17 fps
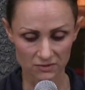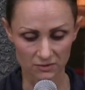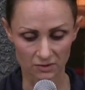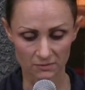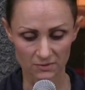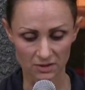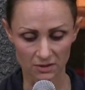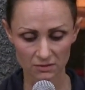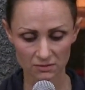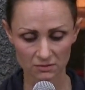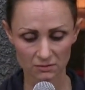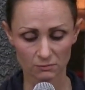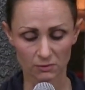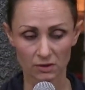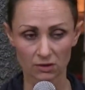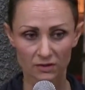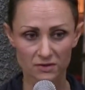scripture.
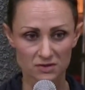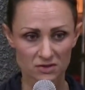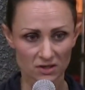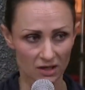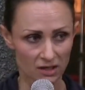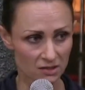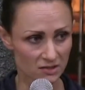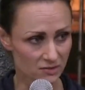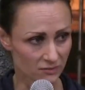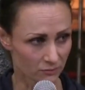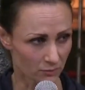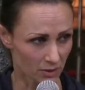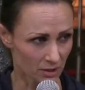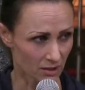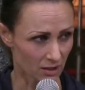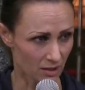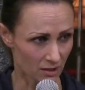We're not jealous of
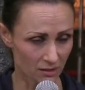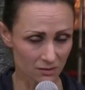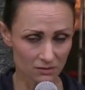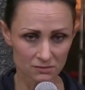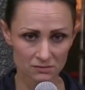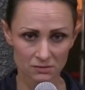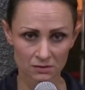one another.